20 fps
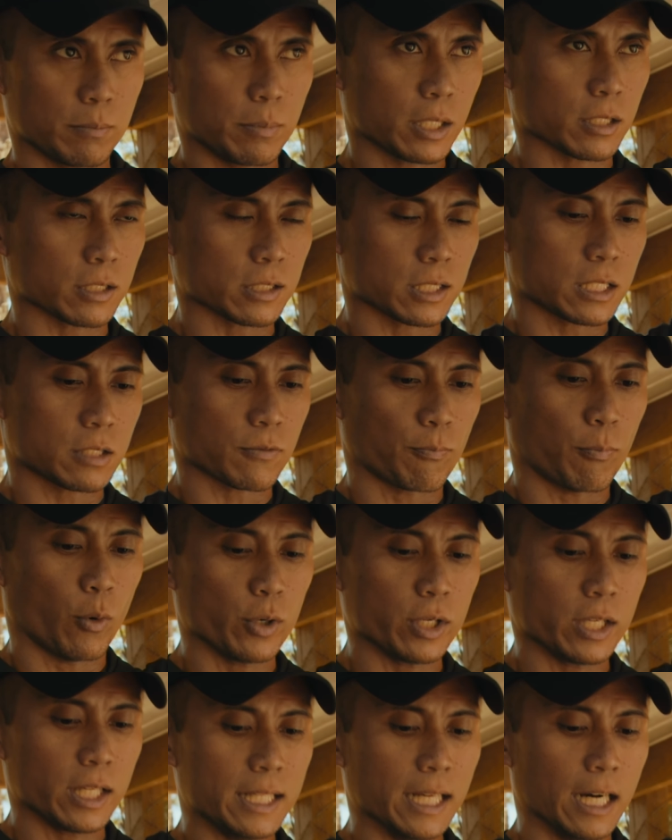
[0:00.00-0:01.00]
because it's
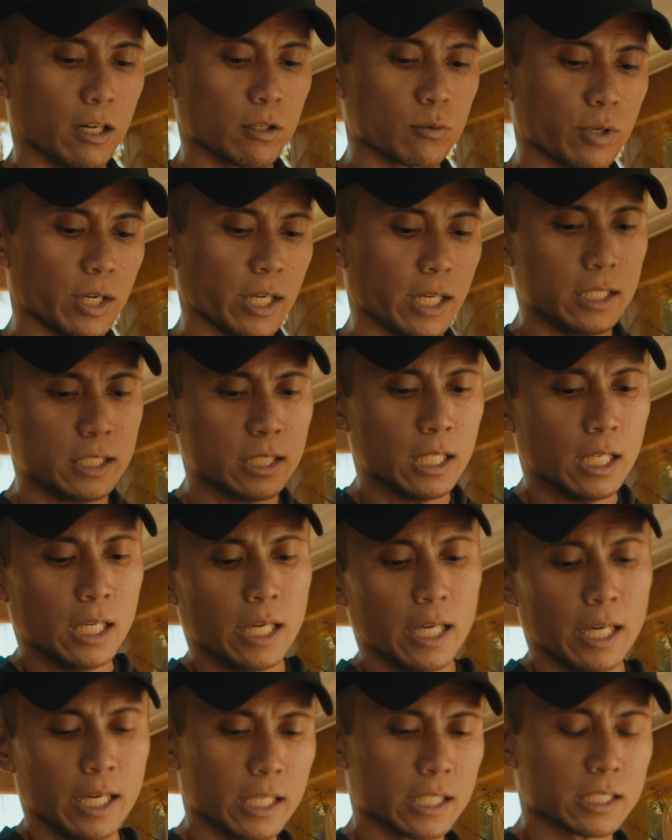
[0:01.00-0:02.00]
pointed down range
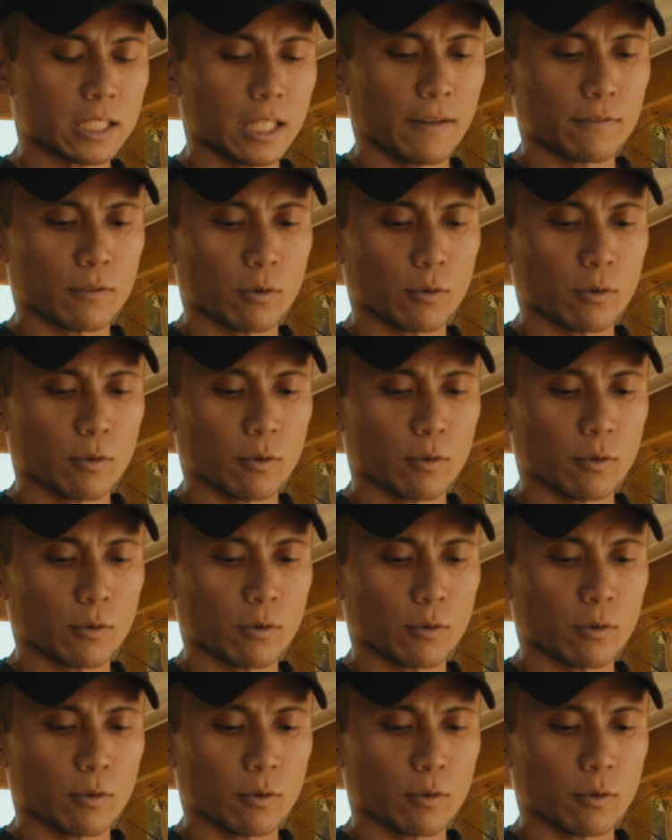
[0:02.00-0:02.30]
in a safe